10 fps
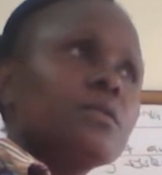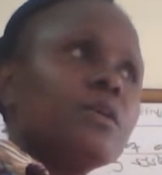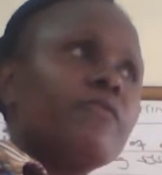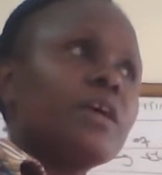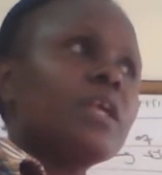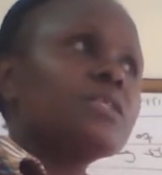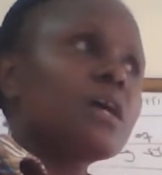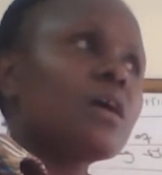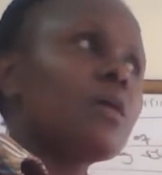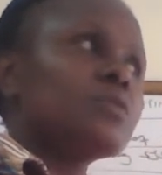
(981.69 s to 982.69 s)
The financial
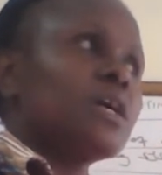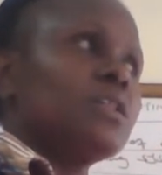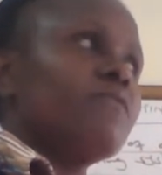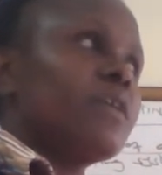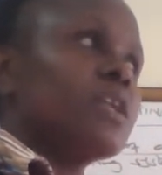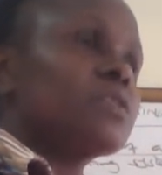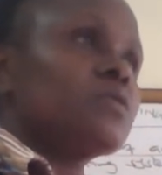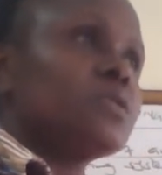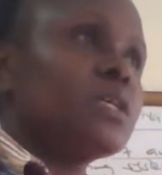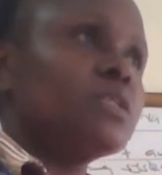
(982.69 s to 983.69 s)
accounts are the
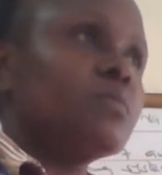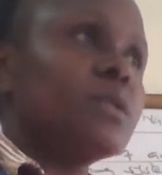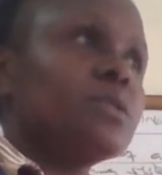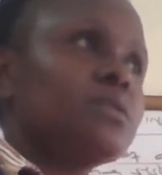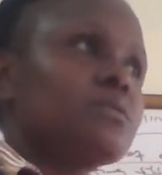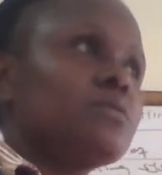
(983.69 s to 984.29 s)
financial statements.